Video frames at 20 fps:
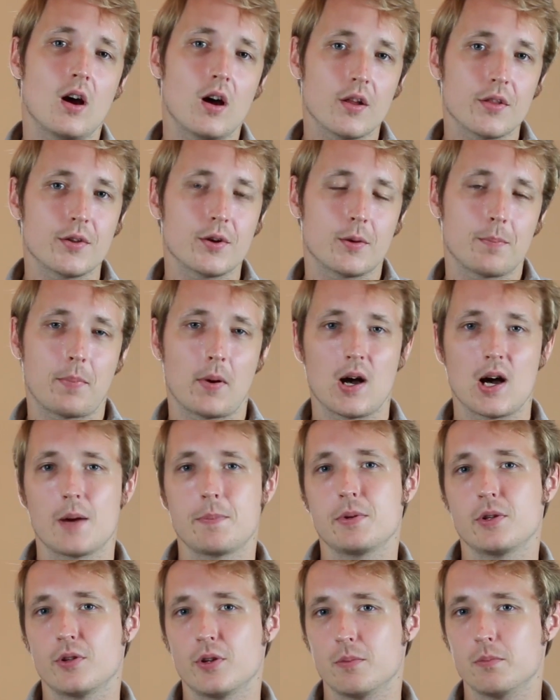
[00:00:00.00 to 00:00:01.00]
other
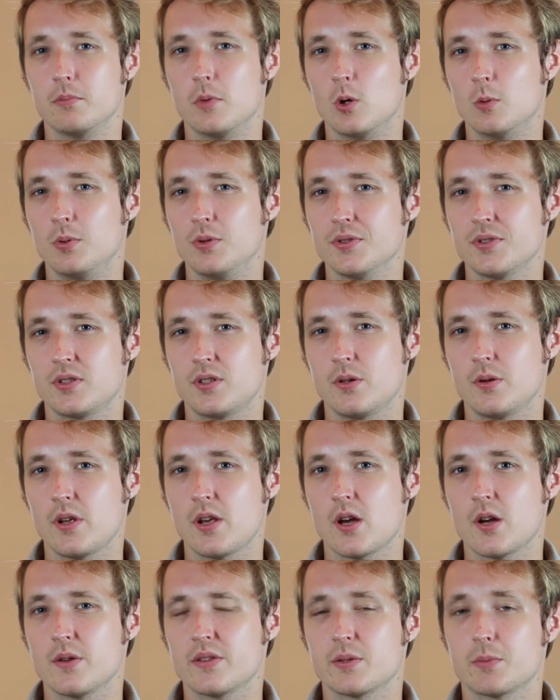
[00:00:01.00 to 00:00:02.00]
popular mobile
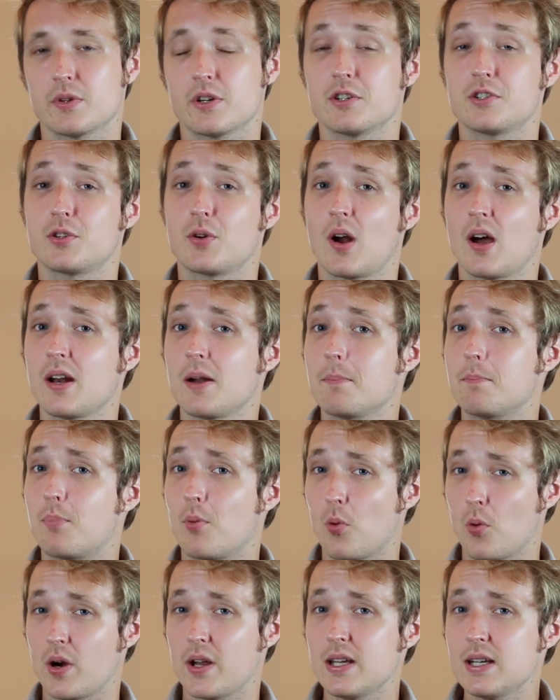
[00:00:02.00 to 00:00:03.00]
studios and we're gonna try to
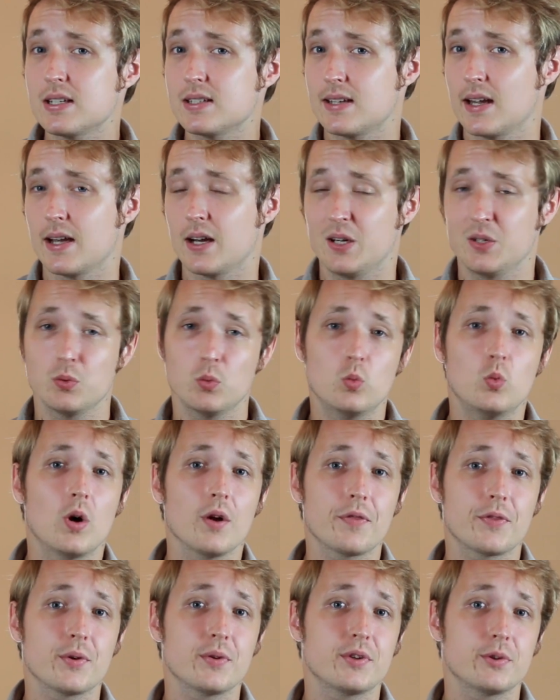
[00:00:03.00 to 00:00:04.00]
break down
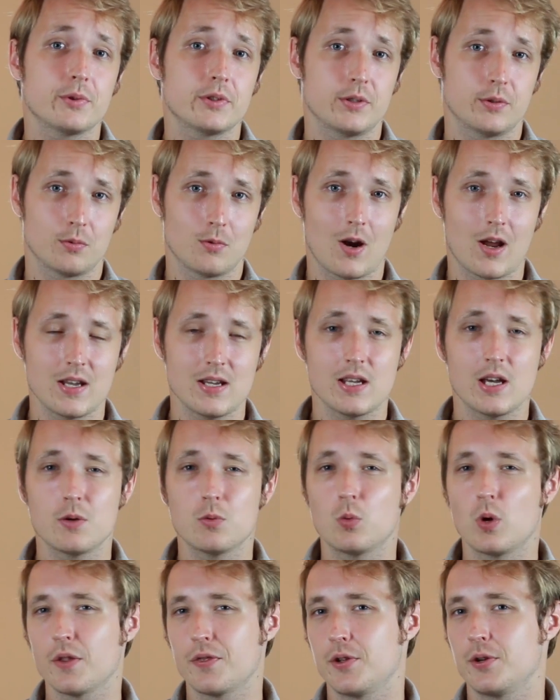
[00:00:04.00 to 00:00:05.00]
what they're doing right
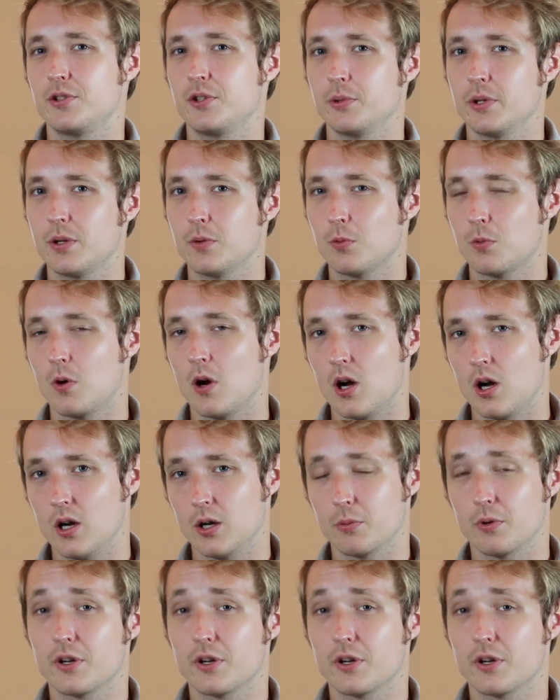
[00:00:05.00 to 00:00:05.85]
and what they're doing wrong.